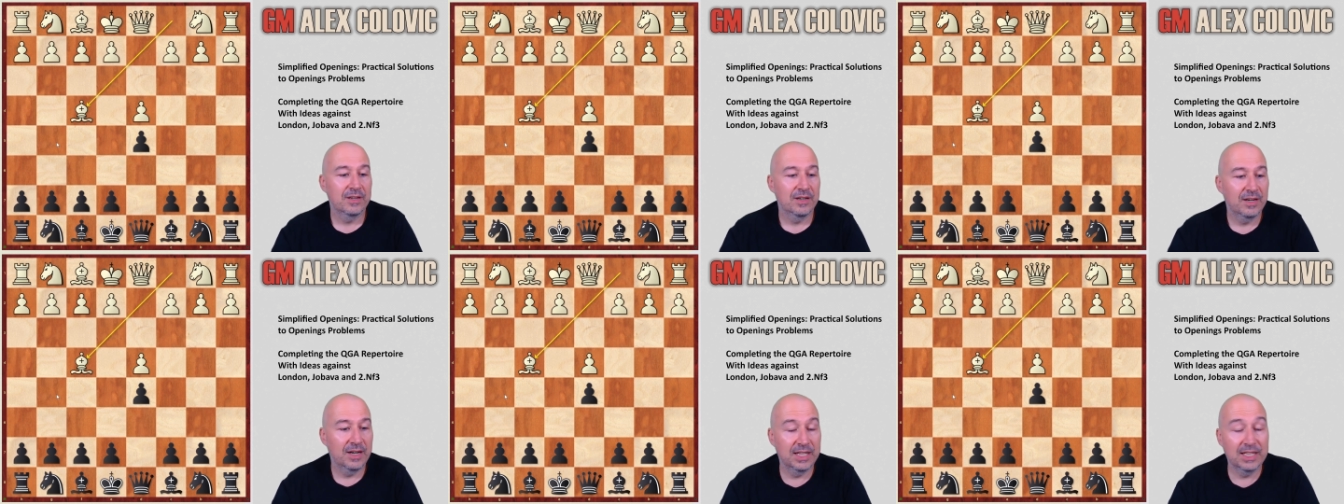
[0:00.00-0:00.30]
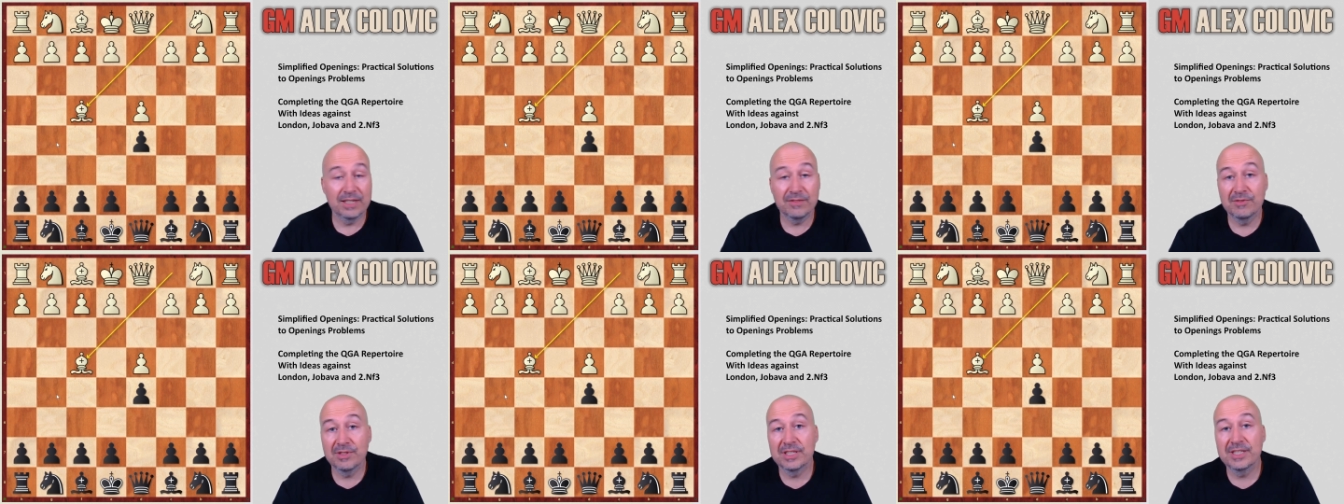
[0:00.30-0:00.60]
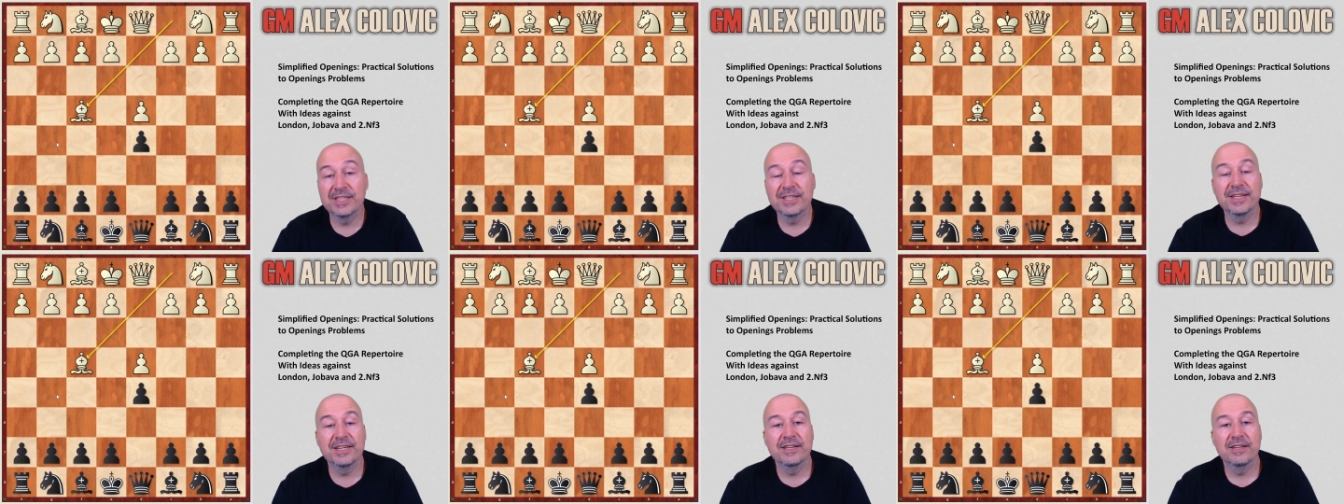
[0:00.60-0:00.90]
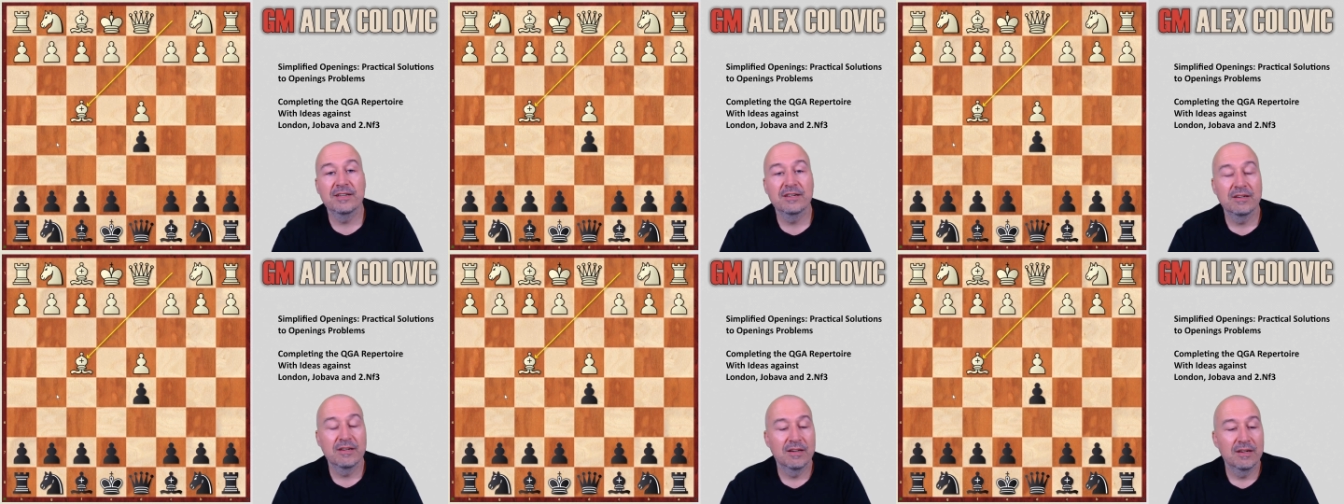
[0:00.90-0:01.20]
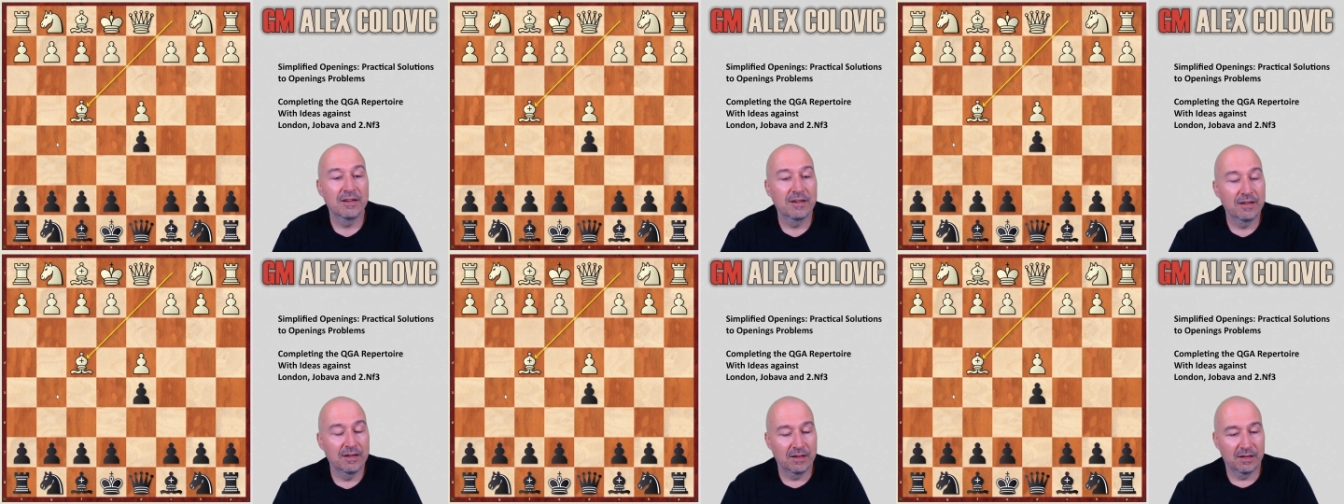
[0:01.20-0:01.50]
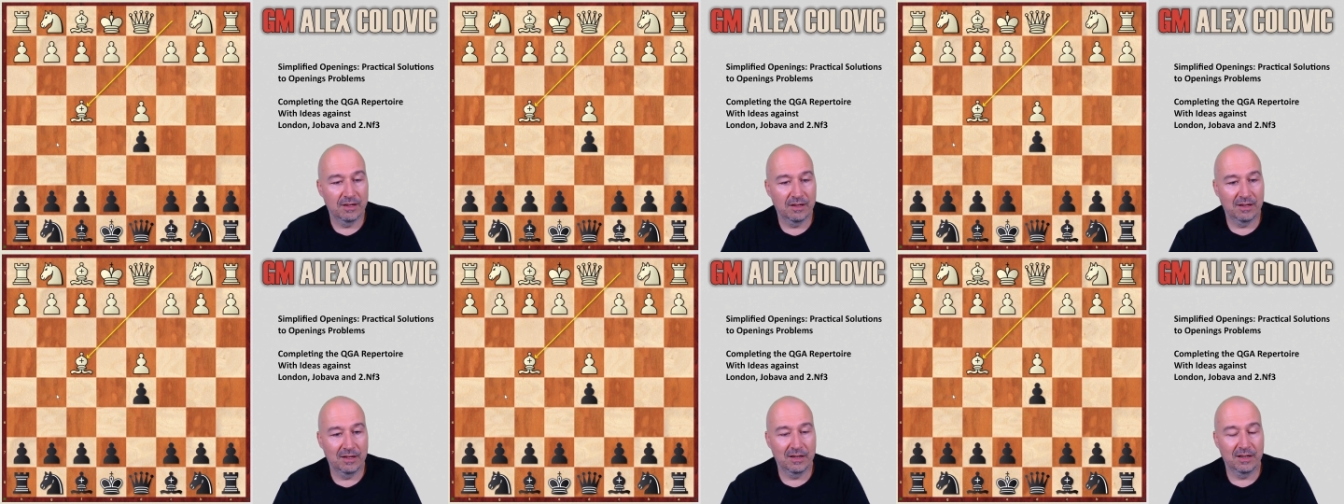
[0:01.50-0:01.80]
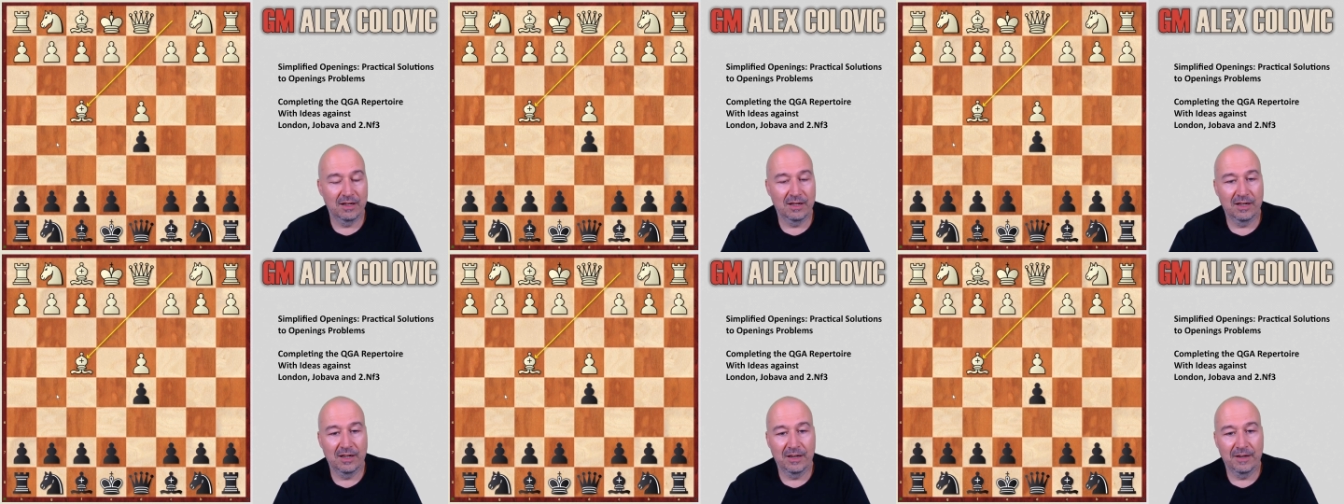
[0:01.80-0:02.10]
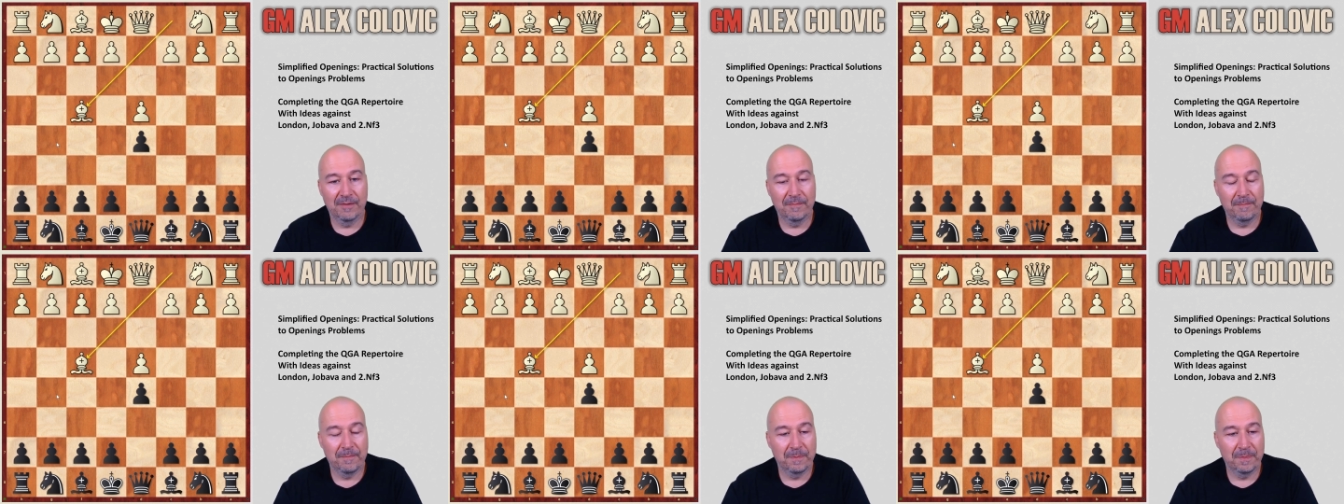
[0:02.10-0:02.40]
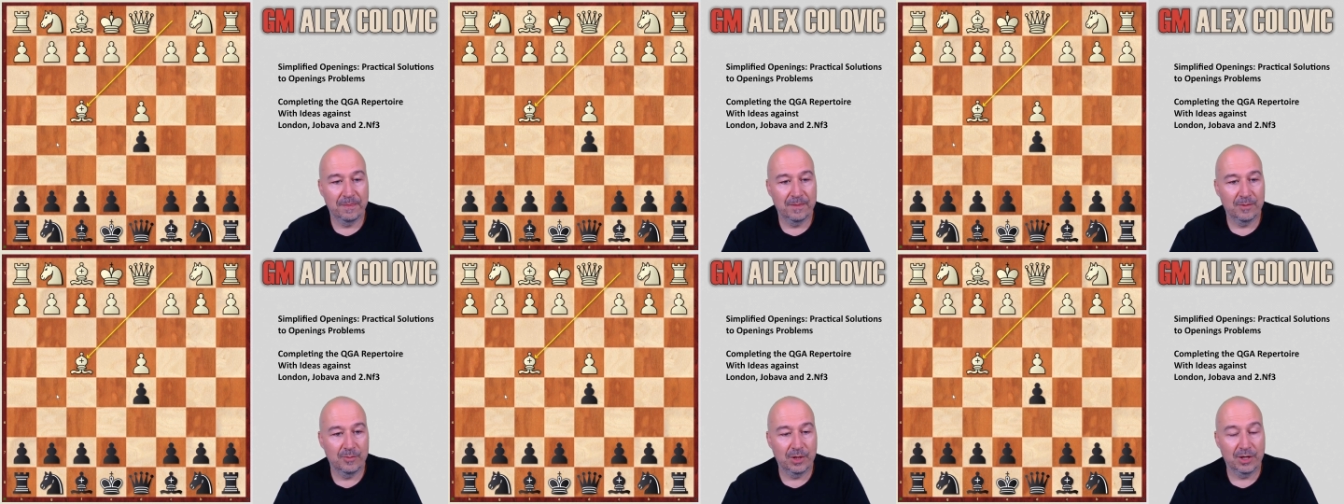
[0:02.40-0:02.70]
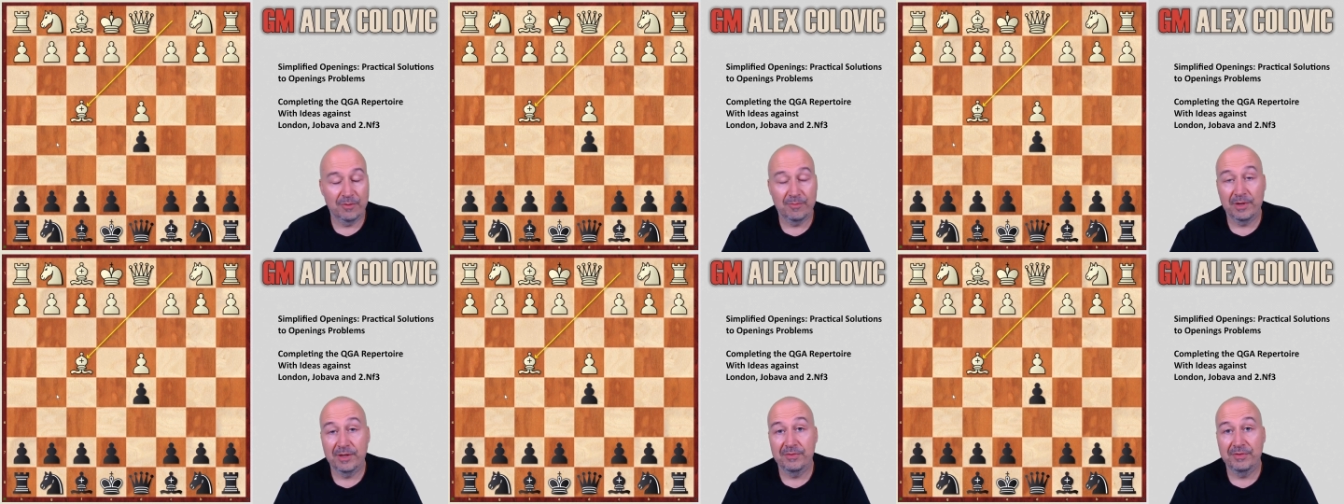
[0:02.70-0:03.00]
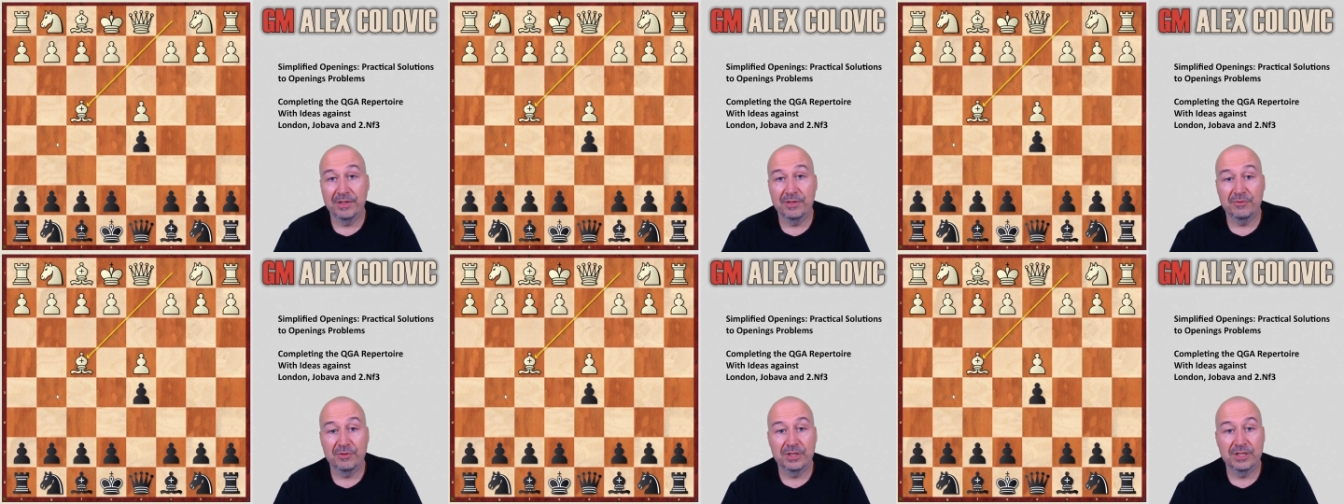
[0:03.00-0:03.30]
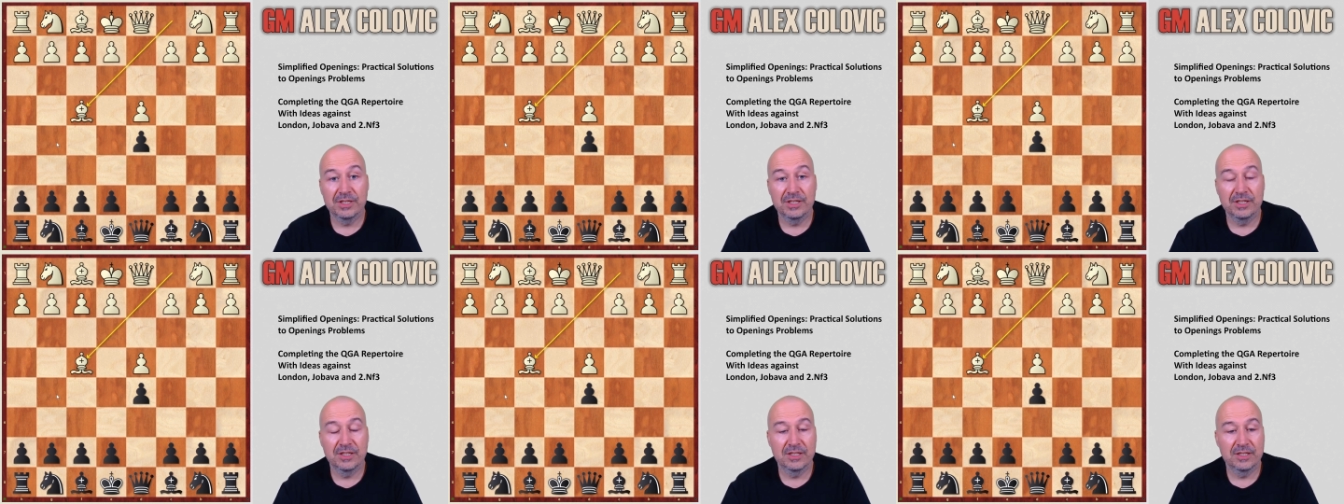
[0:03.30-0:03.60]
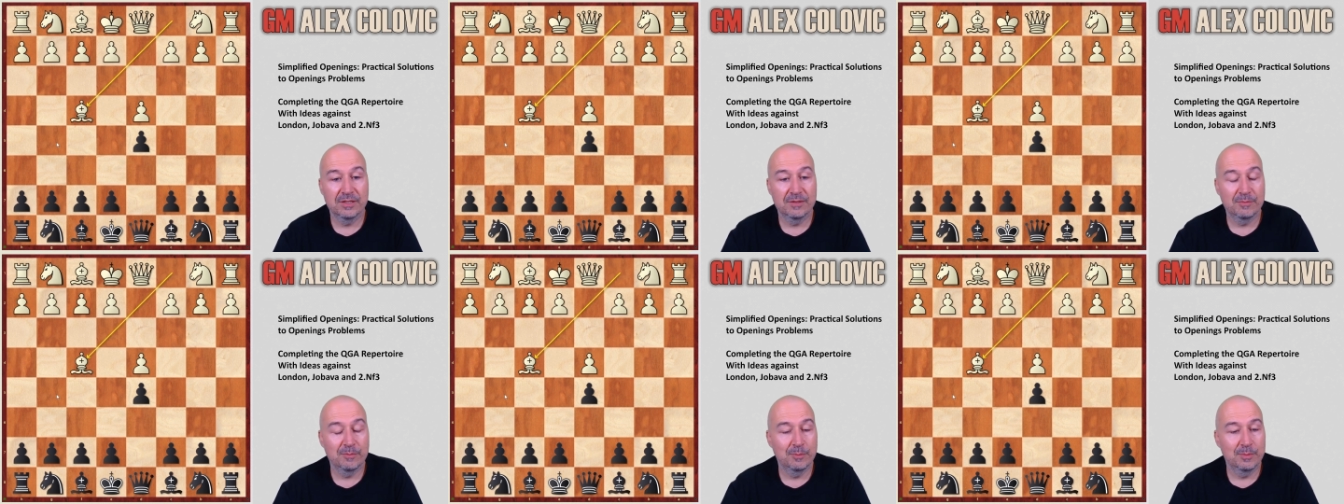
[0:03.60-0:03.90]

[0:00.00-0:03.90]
I love the city, one of my favorite cities,